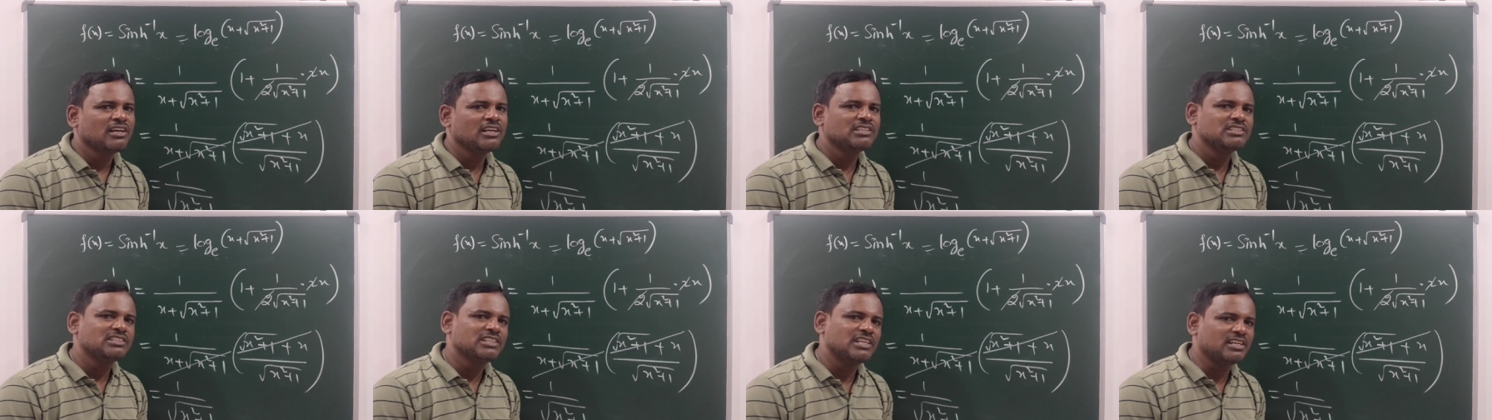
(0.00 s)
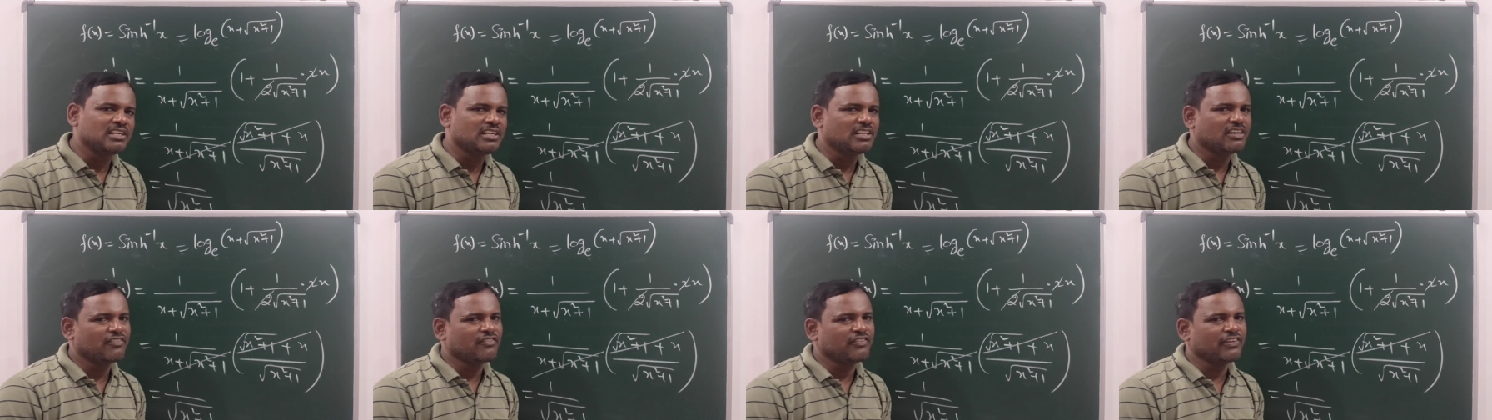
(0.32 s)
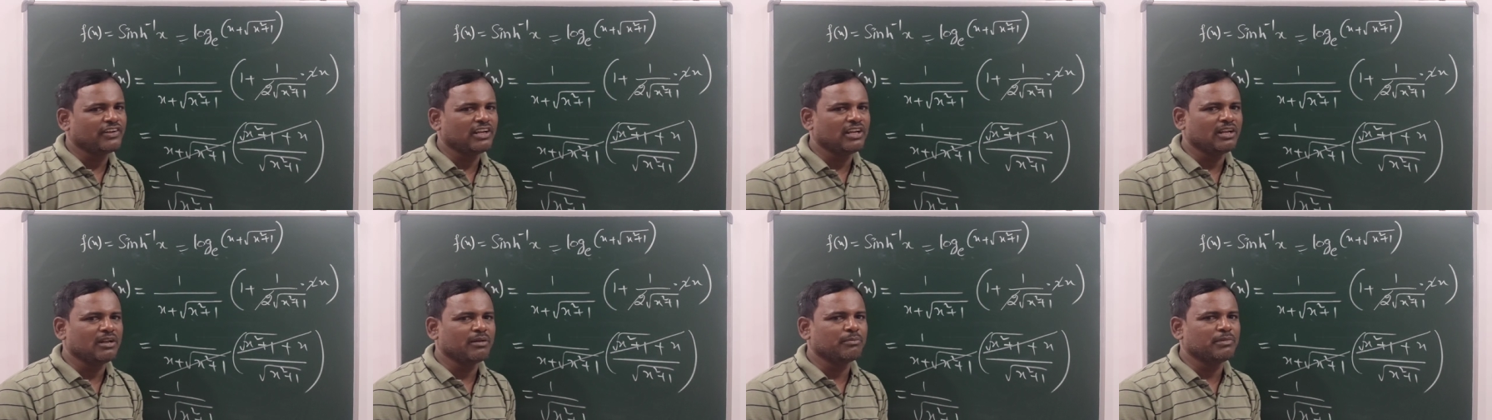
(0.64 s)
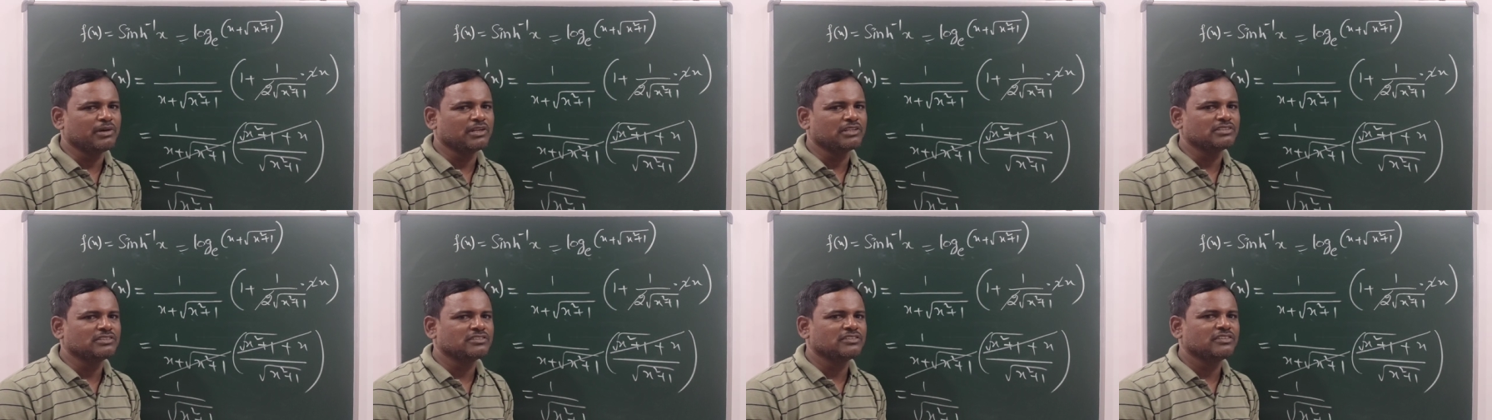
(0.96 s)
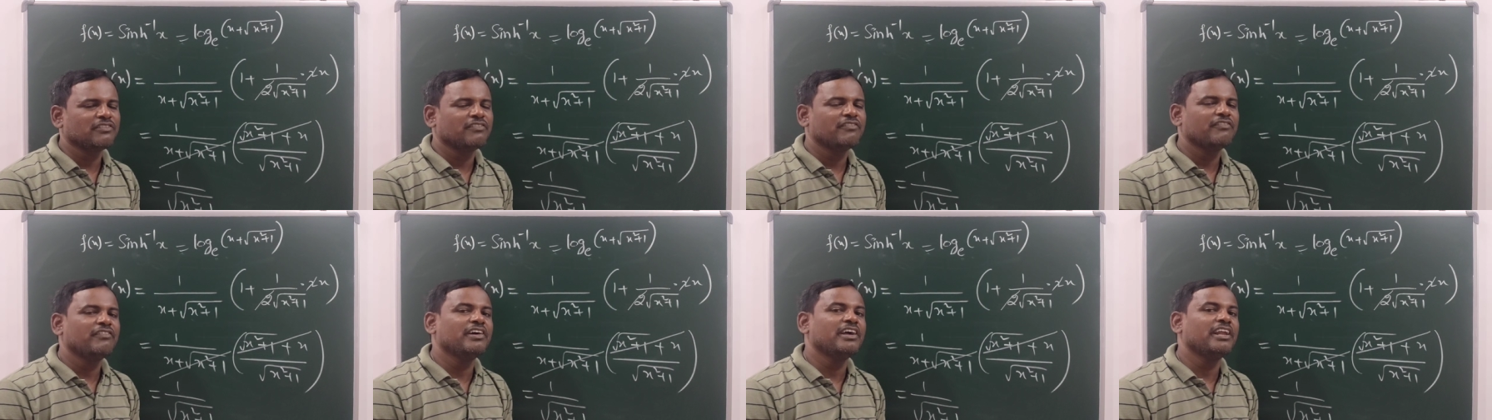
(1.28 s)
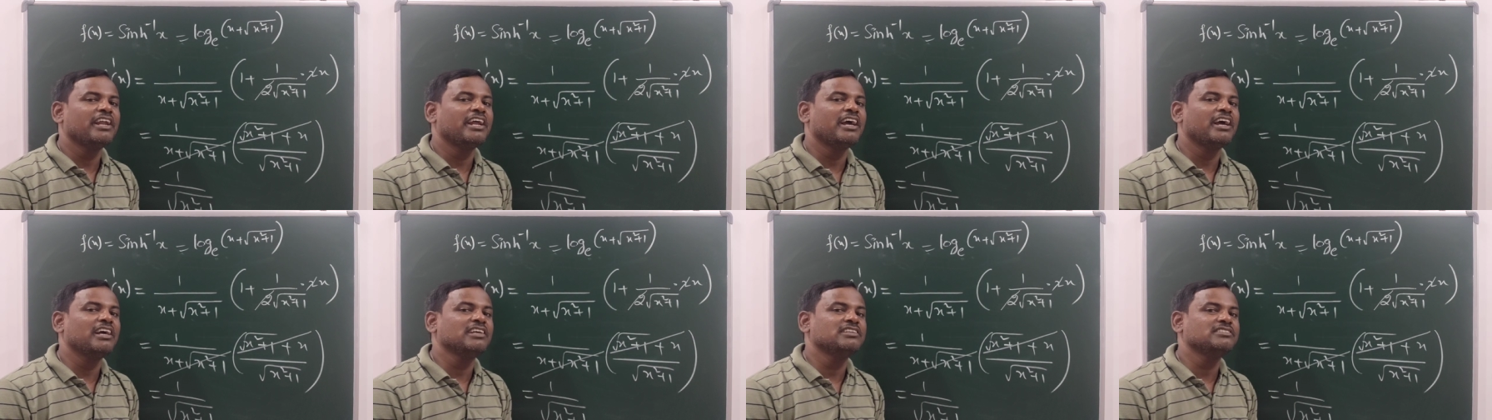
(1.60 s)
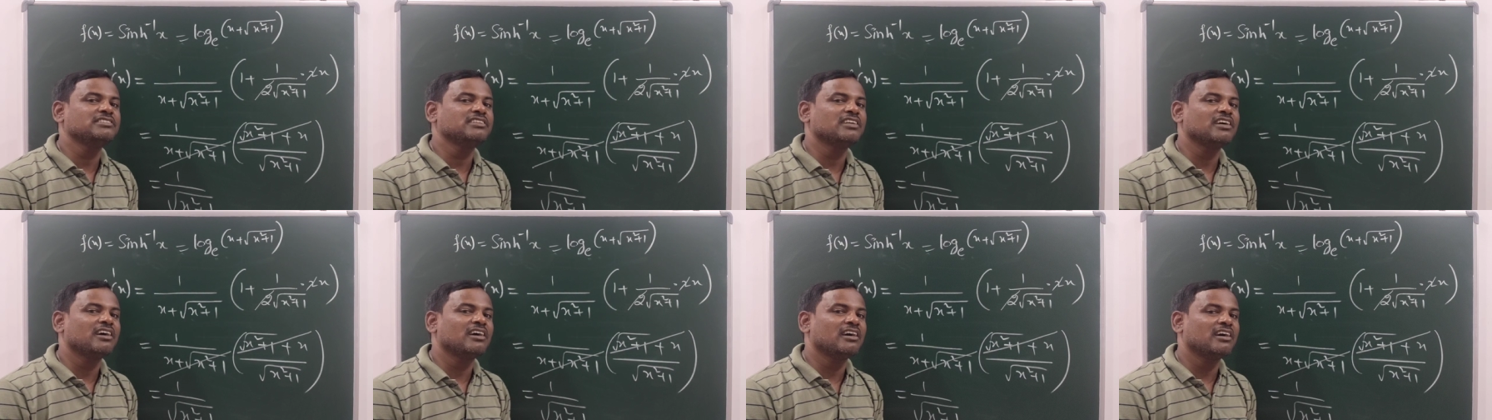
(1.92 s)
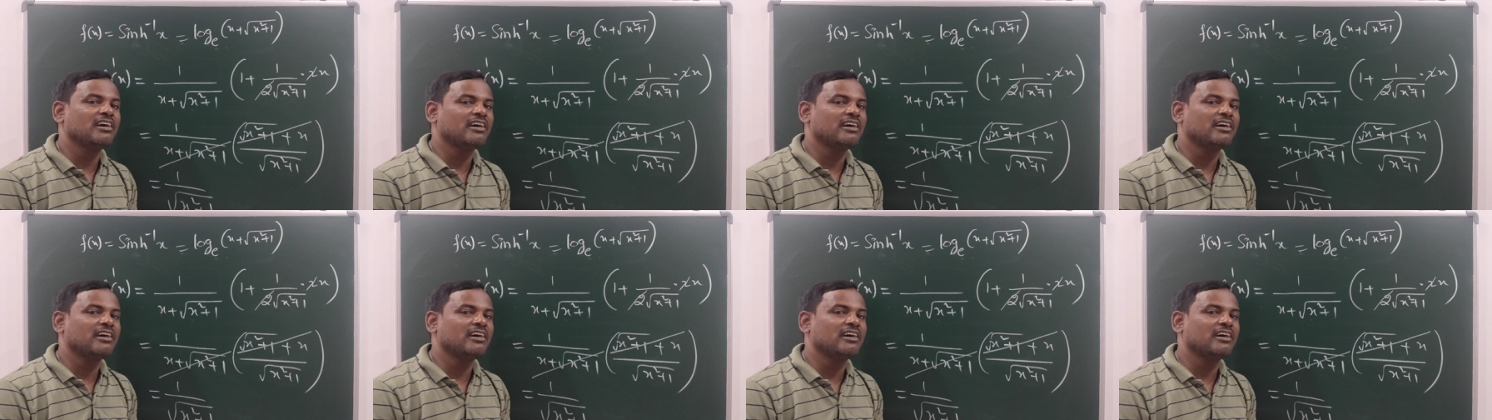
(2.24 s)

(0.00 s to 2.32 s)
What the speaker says: set of real numbers, whereas